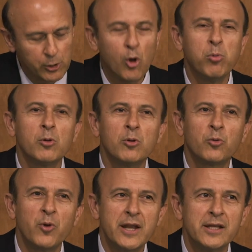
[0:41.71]
Global
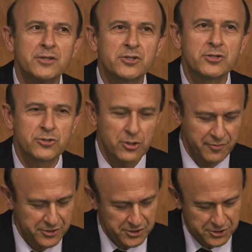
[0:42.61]
Ratings
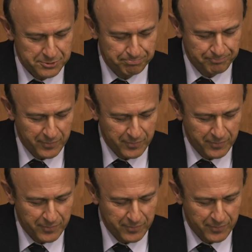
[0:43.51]
Services.